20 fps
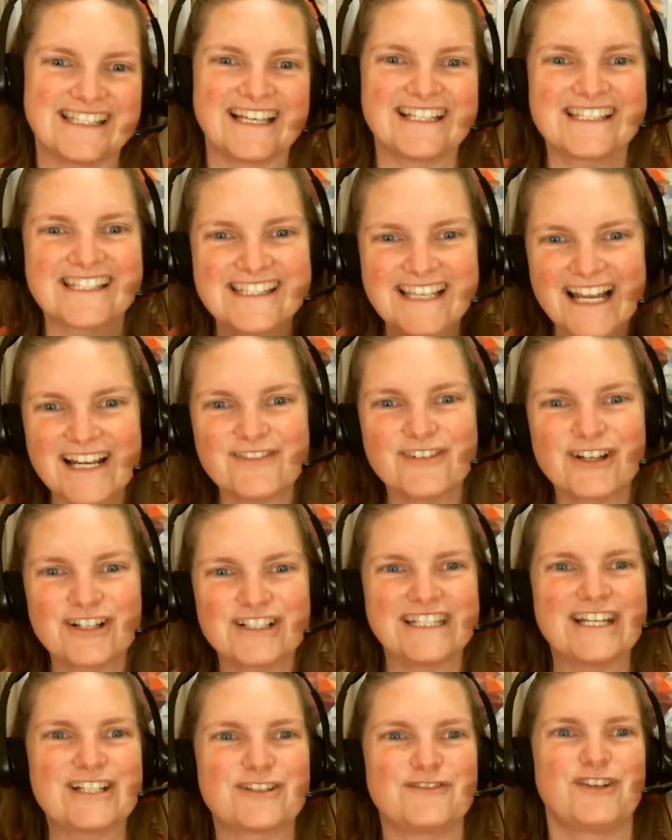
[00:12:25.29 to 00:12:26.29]
it's a sign of a good
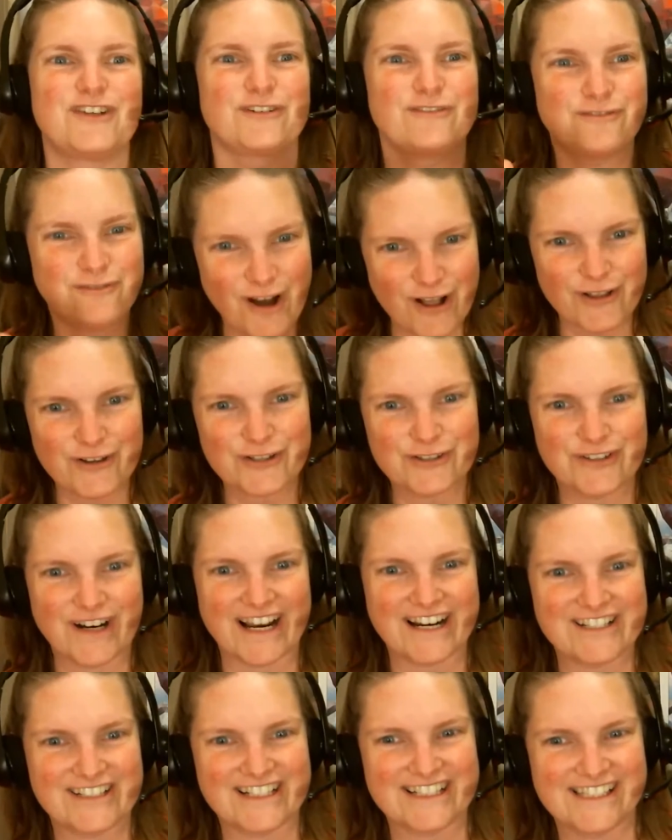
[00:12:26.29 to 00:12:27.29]
teacher if you can follow
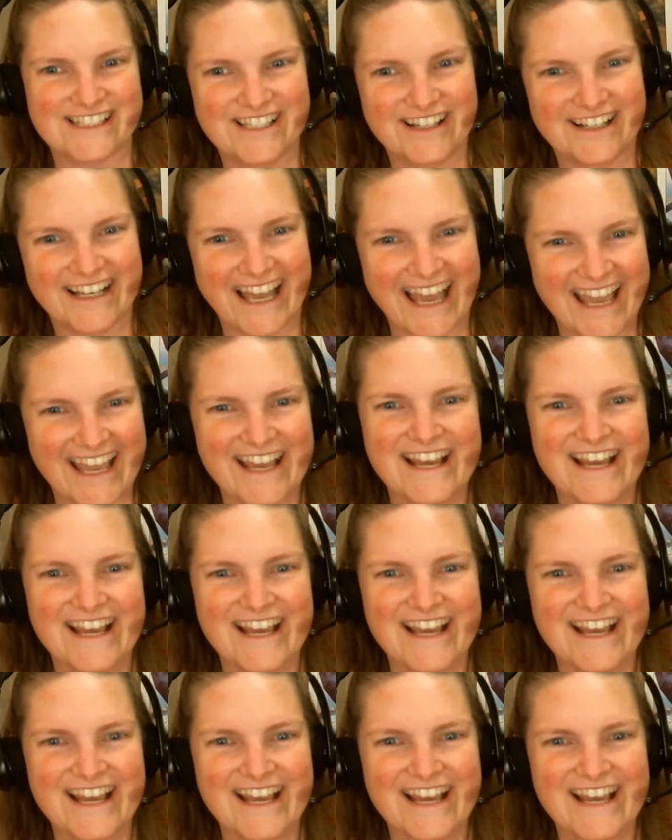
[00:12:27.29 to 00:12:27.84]
directions, okay?